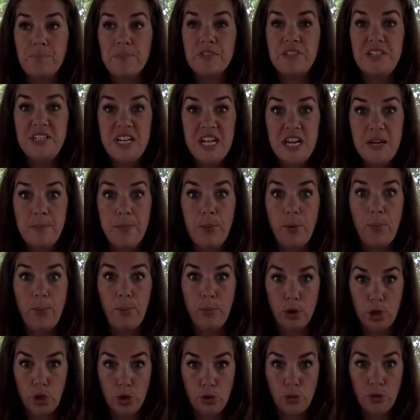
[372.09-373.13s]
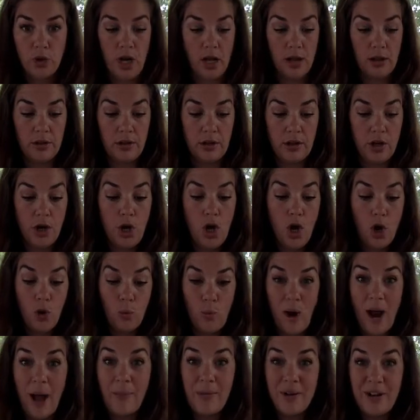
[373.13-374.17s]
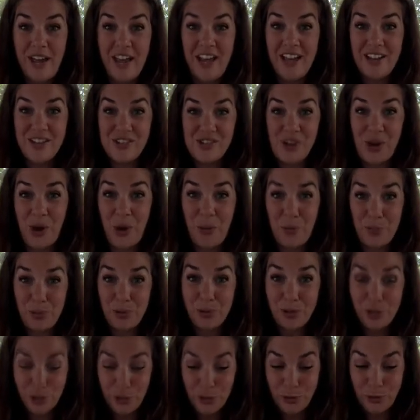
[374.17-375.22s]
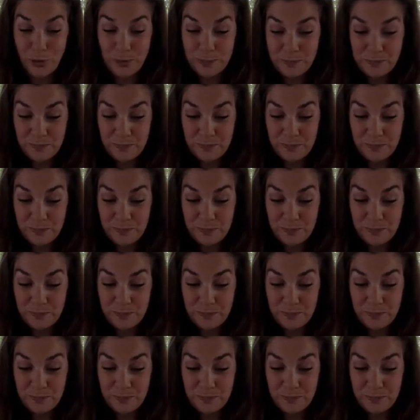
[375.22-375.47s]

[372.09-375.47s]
deep blue color. Robin eggs are blue.